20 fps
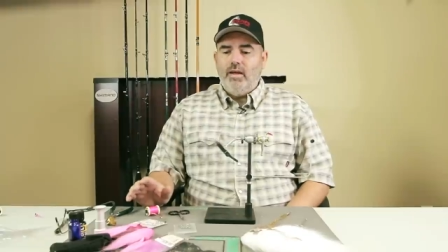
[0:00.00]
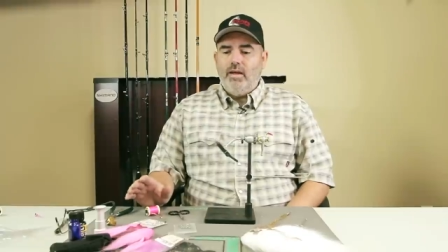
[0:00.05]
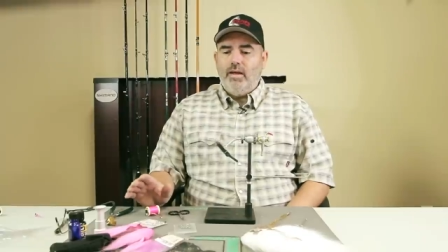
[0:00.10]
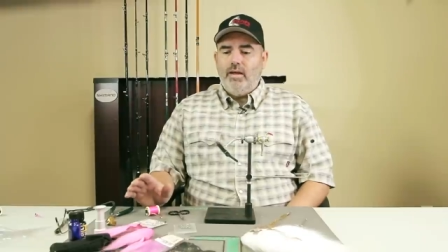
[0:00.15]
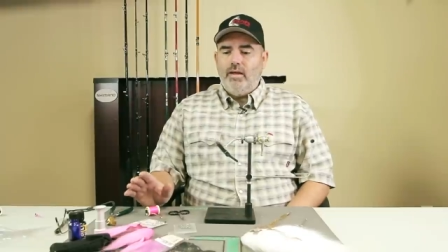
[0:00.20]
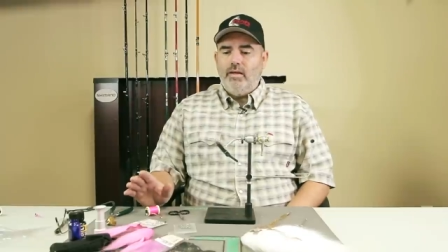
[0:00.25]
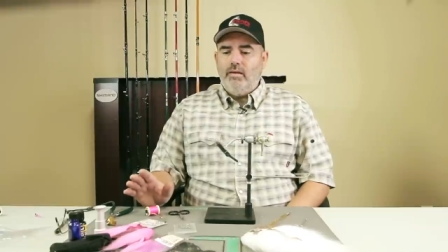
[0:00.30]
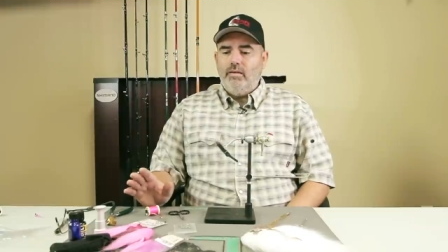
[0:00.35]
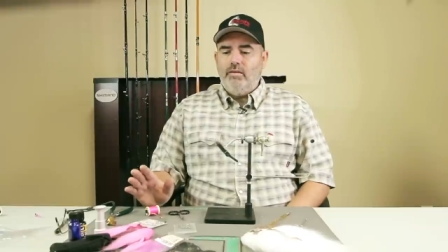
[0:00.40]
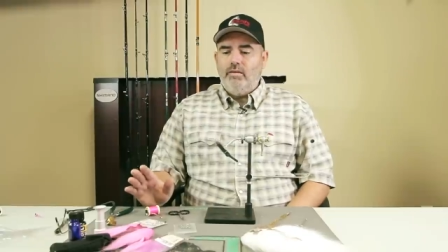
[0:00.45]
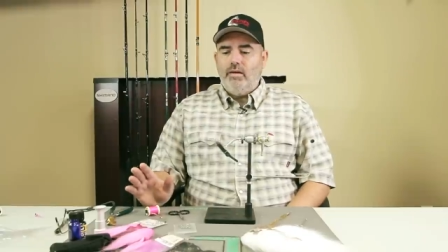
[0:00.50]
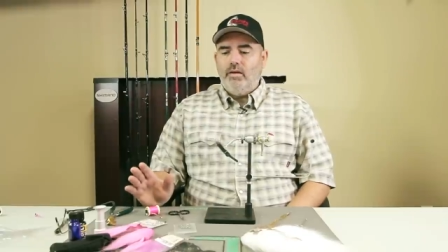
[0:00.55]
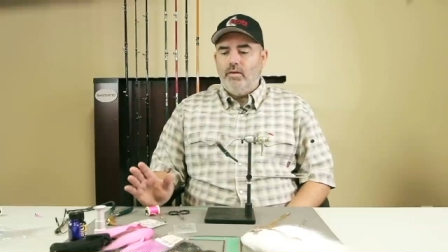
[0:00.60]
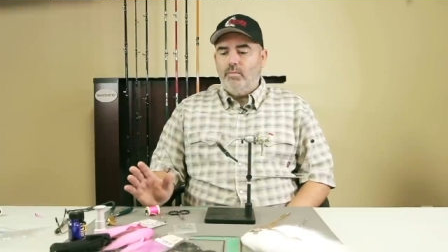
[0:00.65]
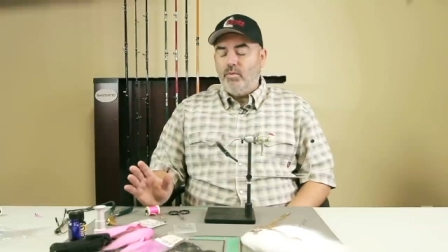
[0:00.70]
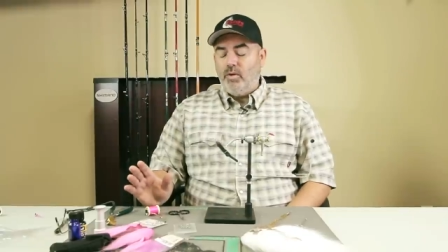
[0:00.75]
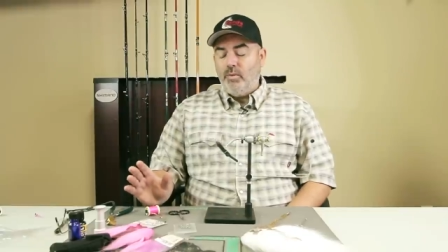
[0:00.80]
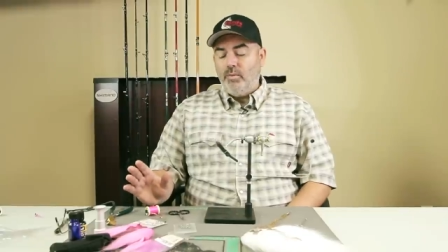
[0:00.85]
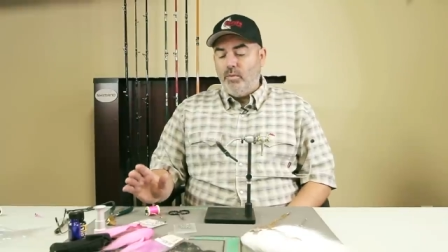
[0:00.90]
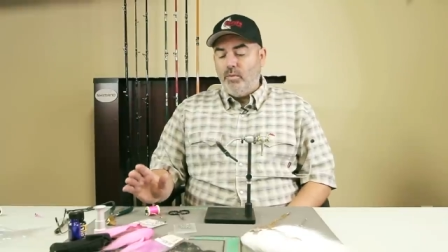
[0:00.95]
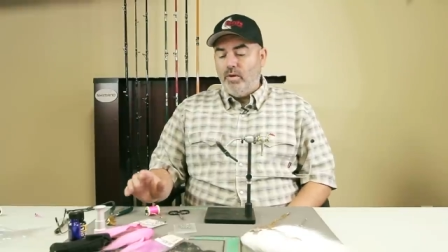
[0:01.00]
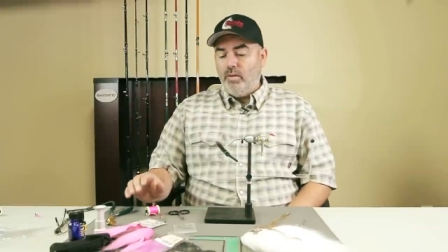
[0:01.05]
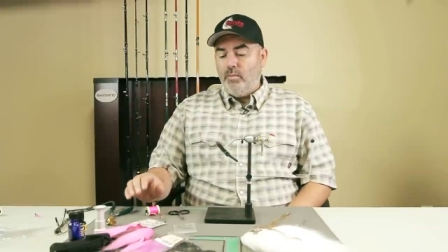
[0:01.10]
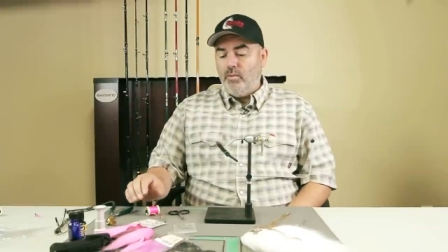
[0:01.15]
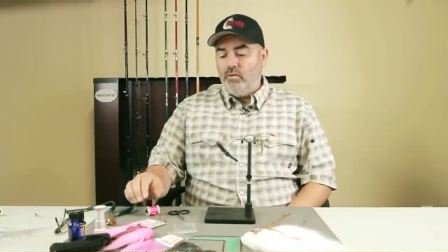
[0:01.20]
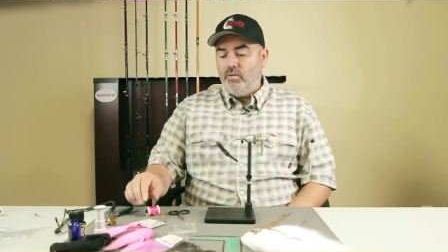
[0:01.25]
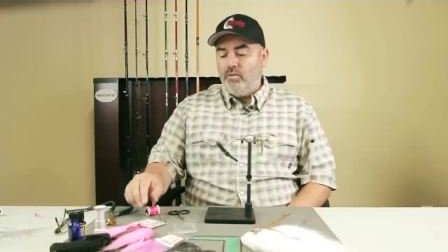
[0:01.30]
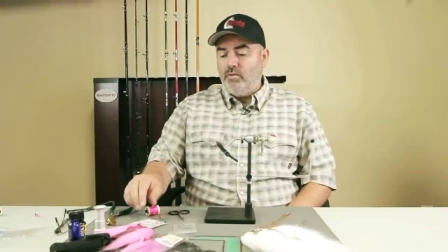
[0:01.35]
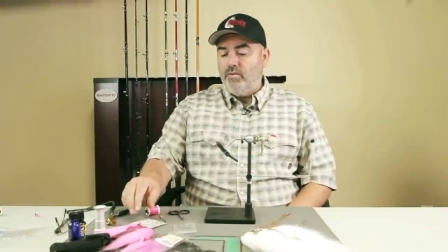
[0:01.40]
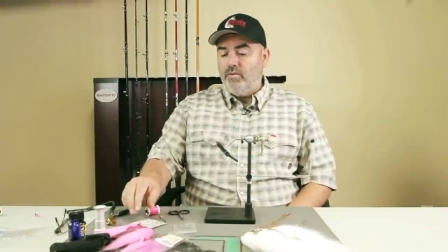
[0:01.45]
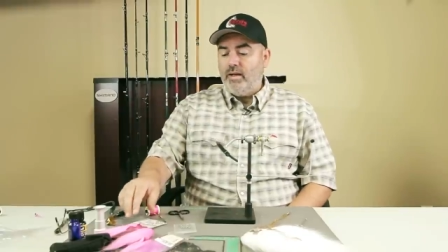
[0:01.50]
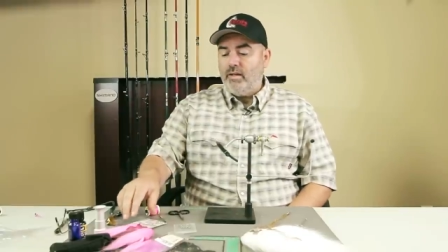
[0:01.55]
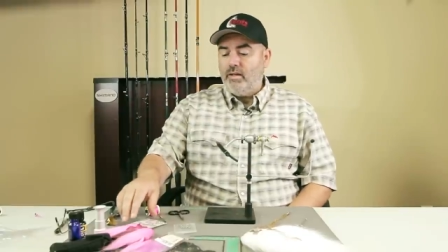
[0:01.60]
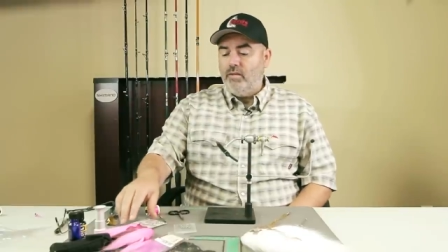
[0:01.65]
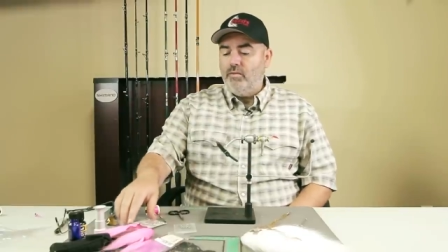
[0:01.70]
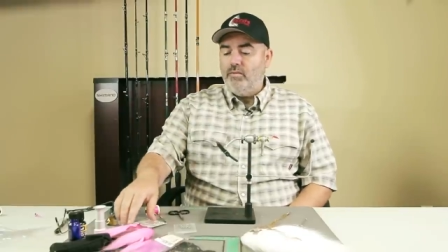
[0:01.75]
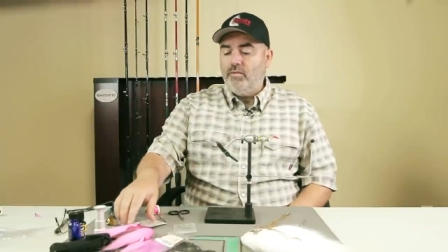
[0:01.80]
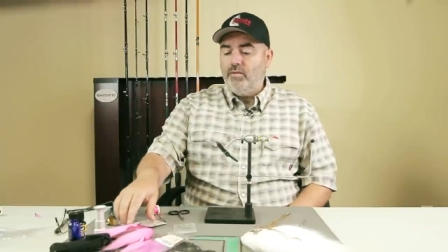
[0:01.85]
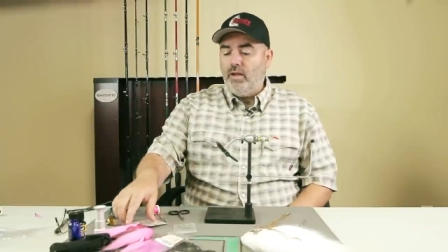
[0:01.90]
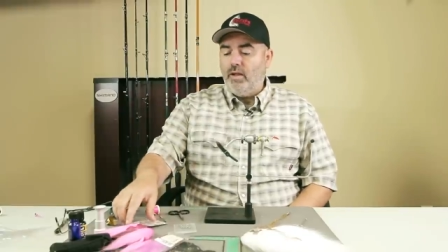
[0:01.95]
and probably one of the most
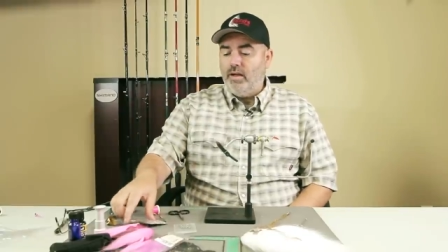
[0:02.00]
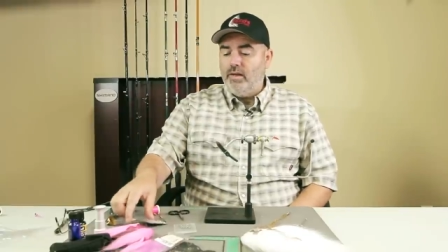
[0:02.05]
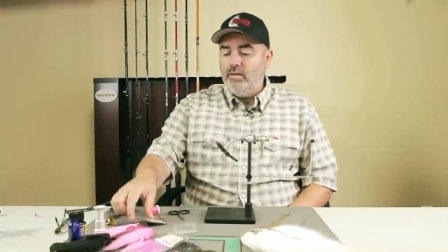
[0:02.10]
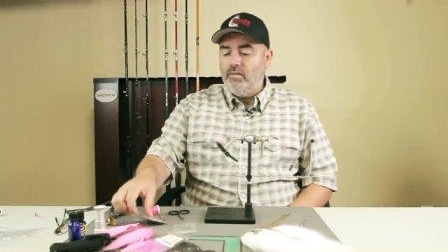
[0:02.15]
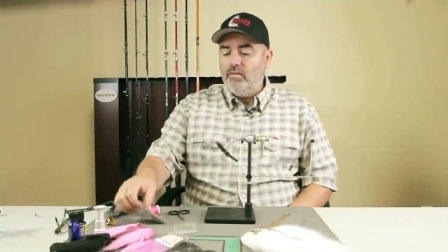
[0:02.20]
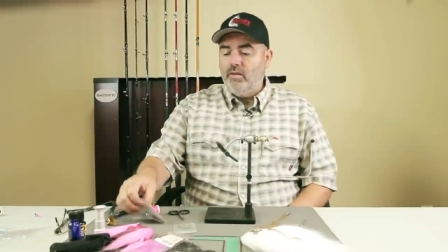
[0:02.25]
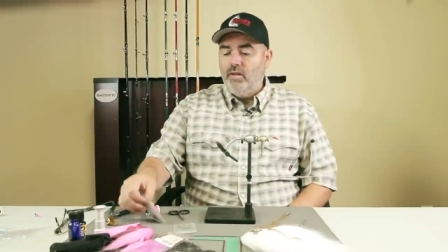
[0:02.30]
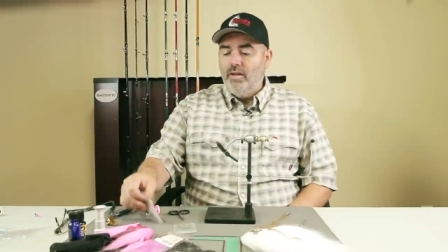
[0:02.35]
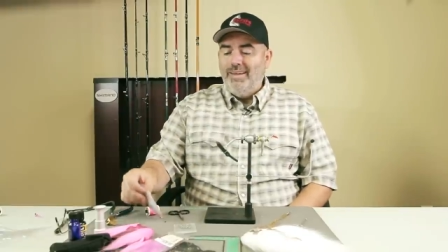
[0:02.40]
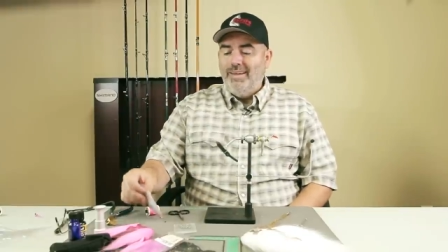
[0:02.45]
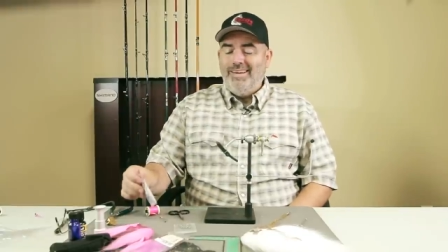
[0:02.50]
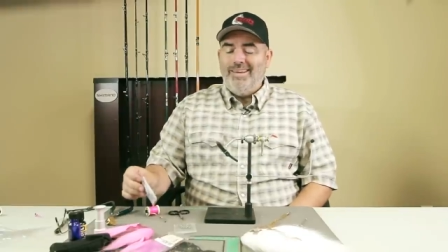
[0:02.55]
effective flies